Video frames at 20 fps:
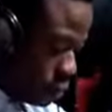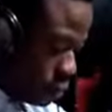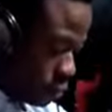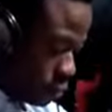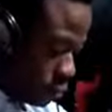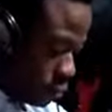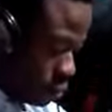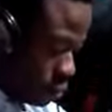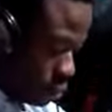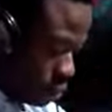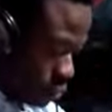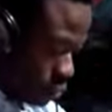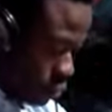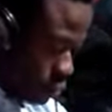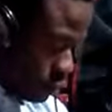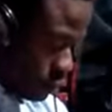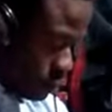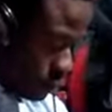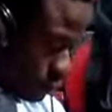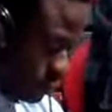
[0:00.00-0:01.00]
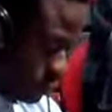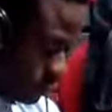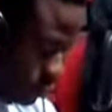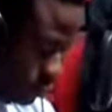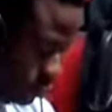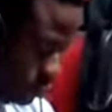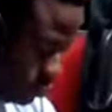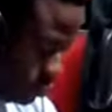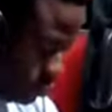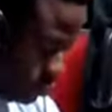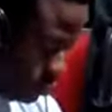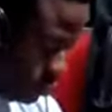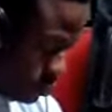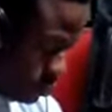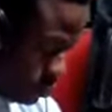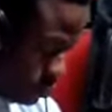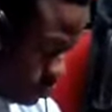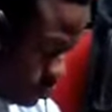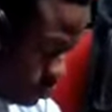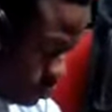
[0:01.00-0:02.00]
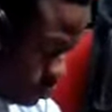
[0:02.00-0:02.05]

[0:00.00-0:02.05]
So why will you now reduce this